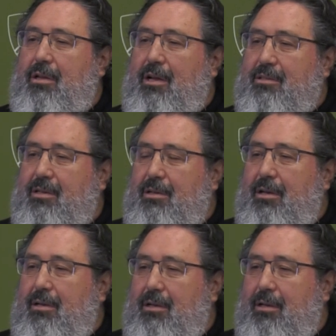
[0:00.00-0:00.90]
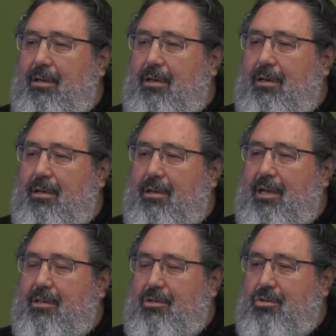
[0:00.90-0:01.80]
has
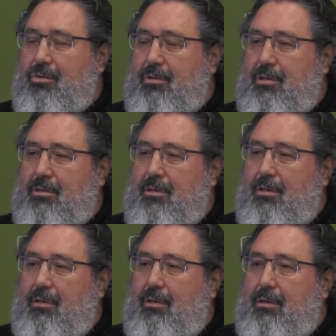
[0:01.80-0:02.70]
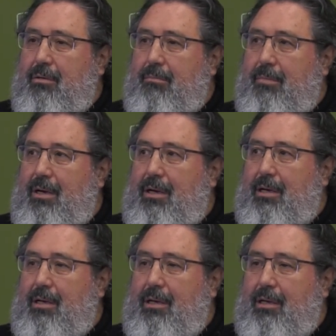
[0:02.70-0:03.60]
health insurance
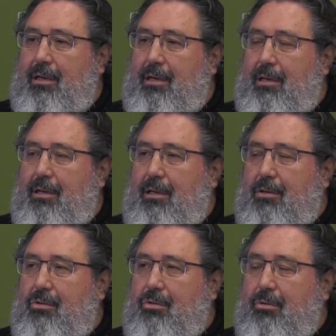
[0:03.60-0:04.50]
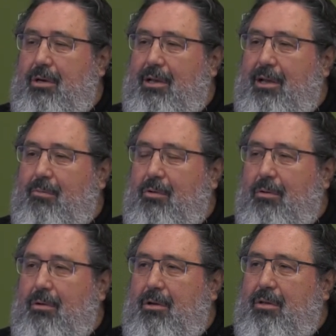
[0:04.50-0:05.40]
to a level
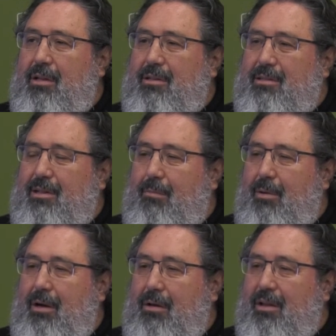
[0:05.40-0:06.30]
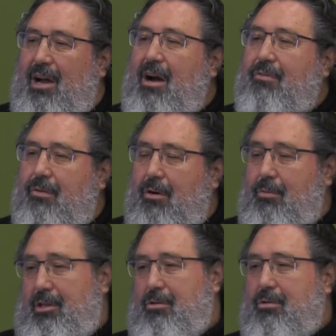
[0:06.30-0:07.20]
that's about half of
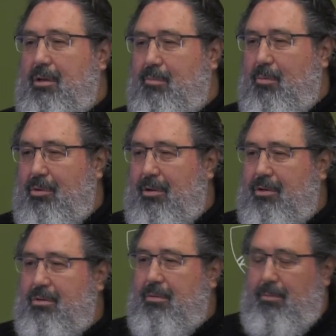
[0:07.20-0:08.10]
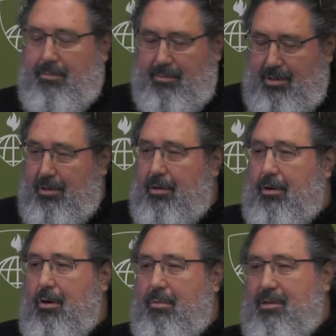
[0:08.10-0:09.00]
the total population
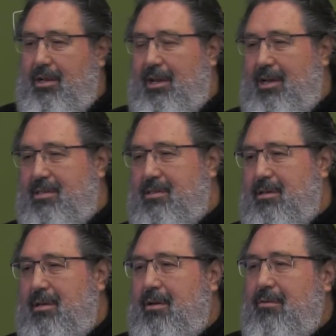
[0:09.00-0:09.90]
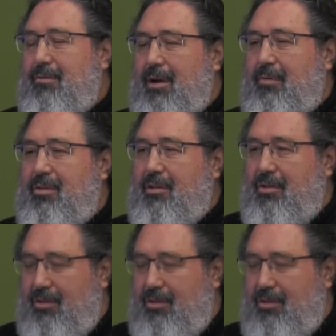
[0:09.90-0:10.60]
over the last 5-6